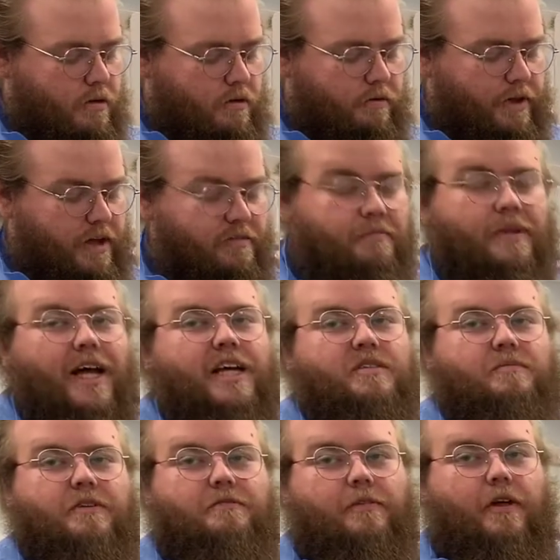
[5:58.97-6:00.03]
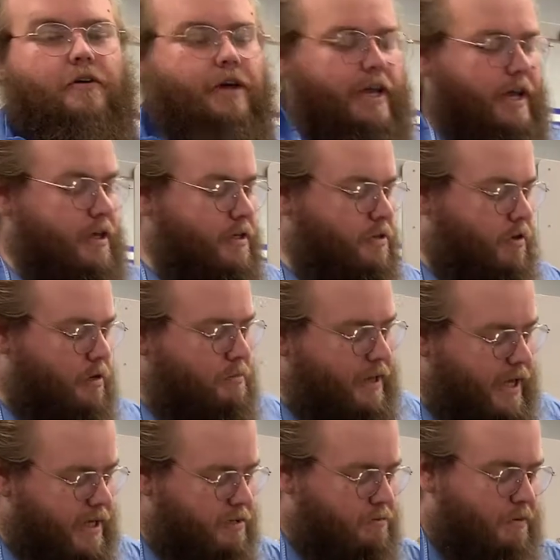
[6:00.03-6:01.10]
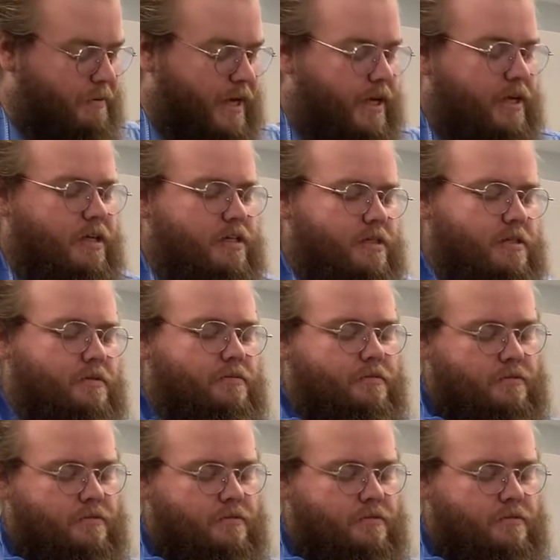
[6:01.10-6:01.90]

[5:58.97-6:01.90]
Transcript: we have plasma flowing into our plasma bags.